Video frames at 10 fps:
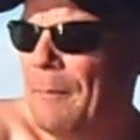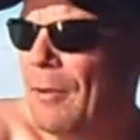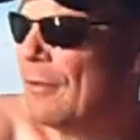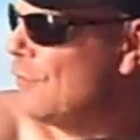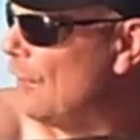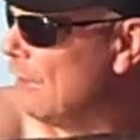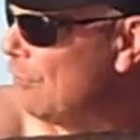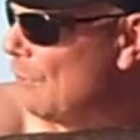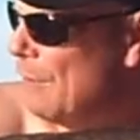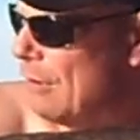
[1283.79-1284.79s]
plus
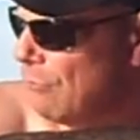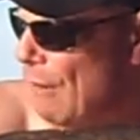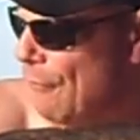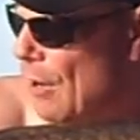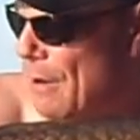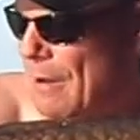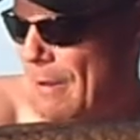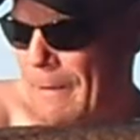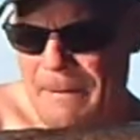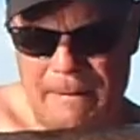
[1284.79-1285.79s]
fish from this river,
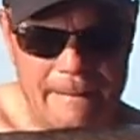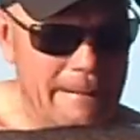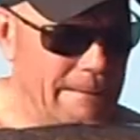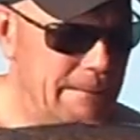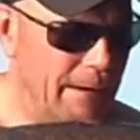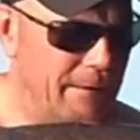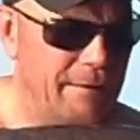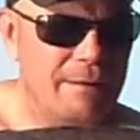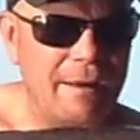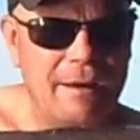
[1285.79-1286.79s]

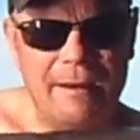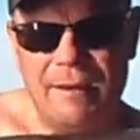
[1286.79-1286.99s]
and